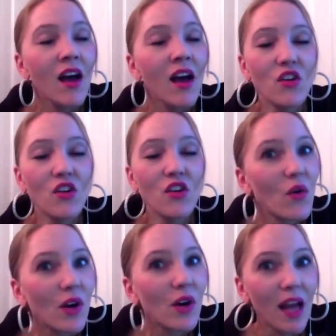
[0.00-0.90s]
No
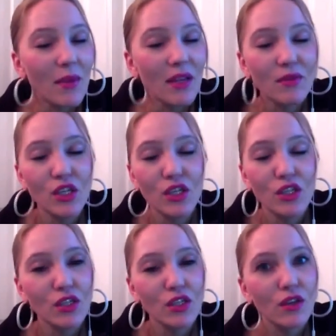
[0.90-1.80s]
one, I mean, it was
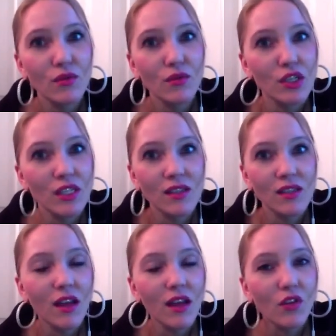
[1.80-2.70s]
just a
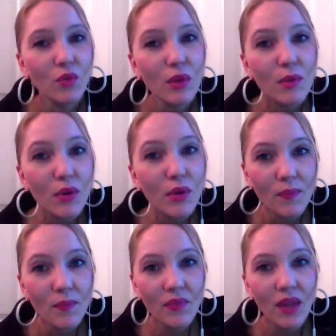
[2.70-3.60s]
select few people.
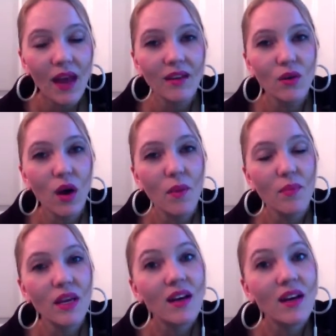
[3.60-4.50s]

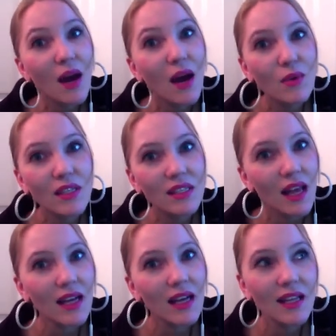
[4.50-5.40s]
And because I was, like
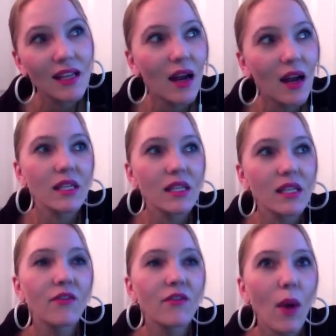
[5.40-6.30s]
I said, I was kind
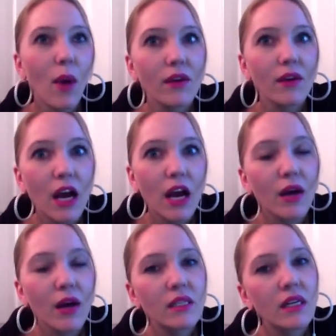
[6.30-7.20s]
of a wild child and I
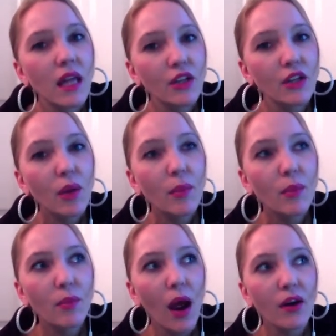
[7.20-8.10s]
was in a lot of trouble
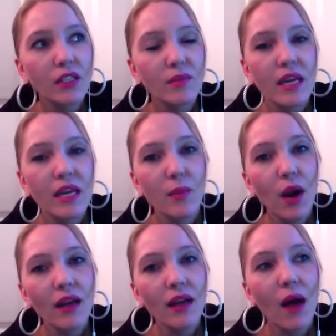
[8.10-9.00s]
prior to me getting
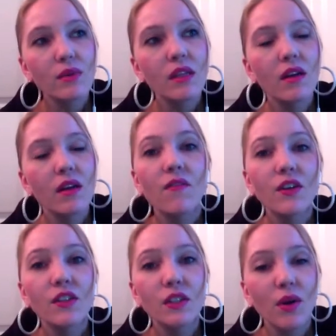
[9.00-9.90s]
pregnant. I was in a
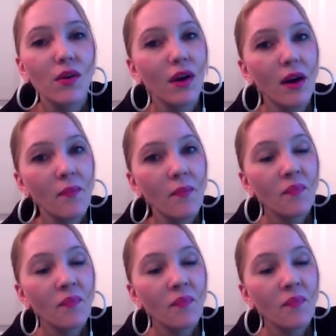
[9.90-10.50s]
diversion program,